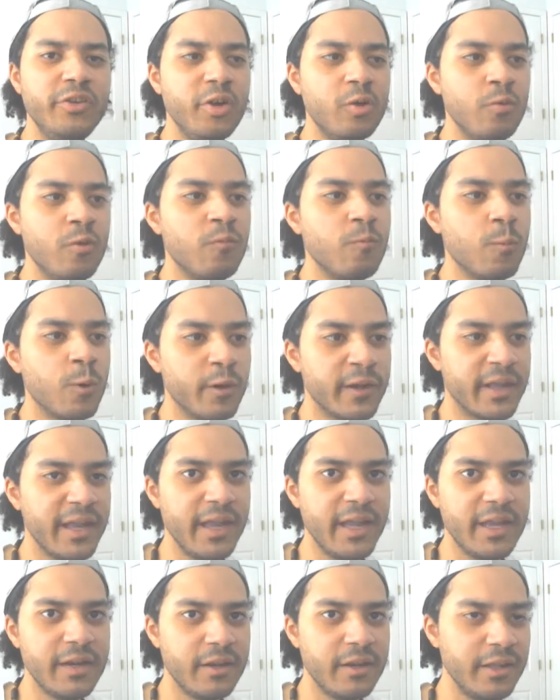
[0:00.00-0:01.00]
deal with work
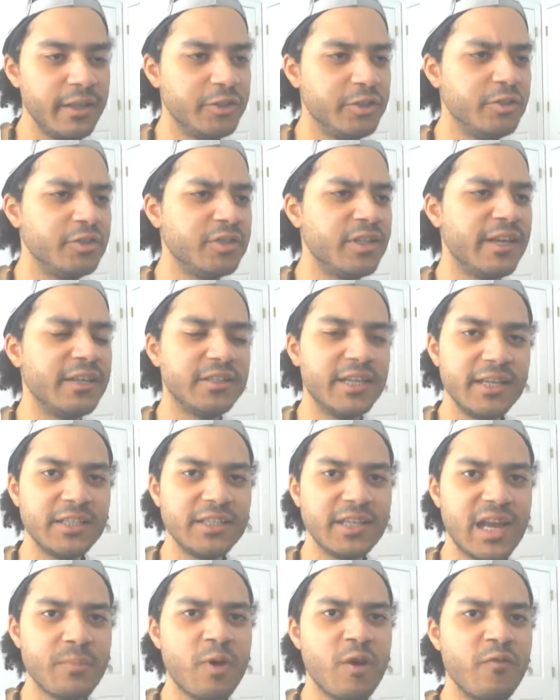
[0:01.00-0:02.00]
and the issues, like, take
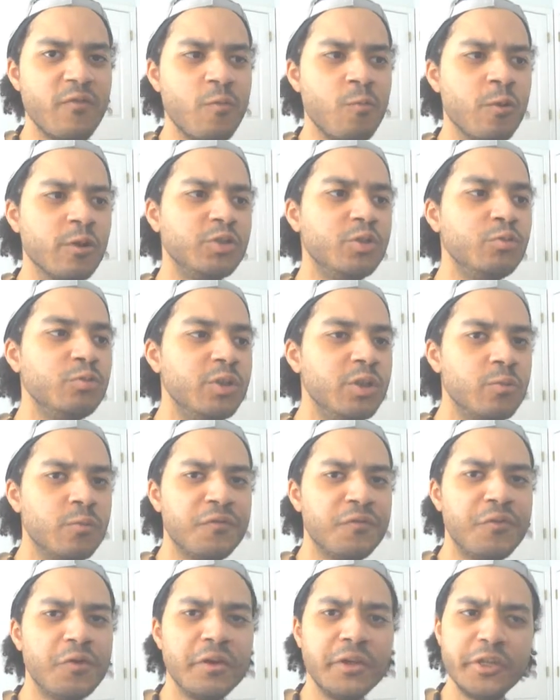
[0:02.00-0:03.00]
time off of work to deal
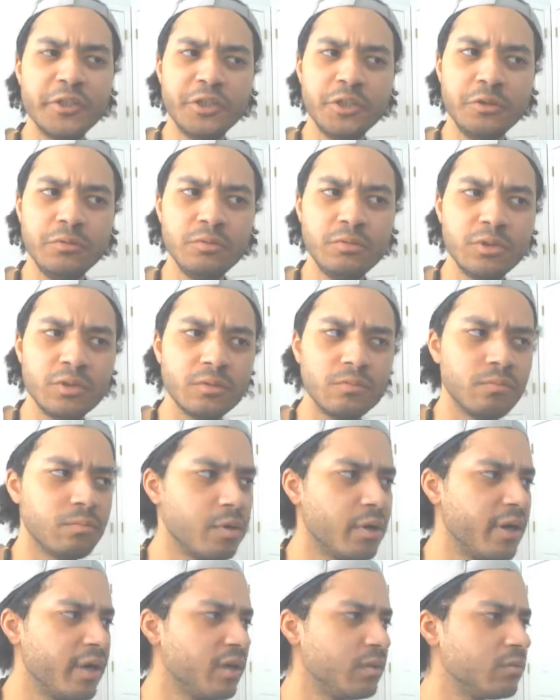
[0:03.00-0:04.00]
with your issues,
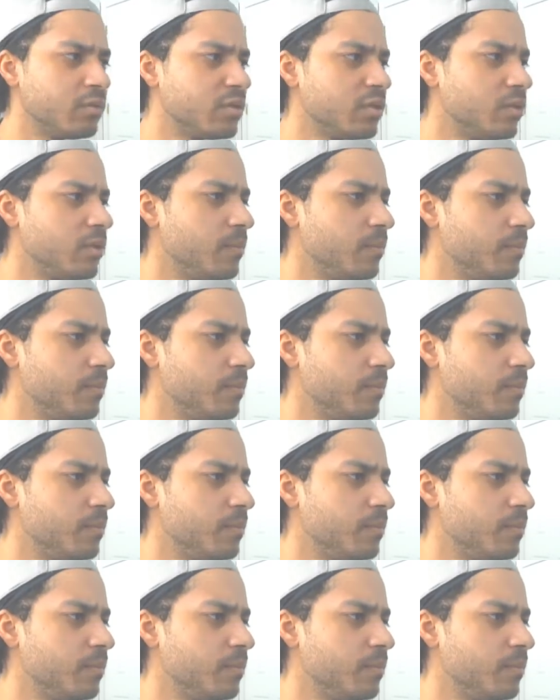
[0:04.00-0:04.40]
perhaps.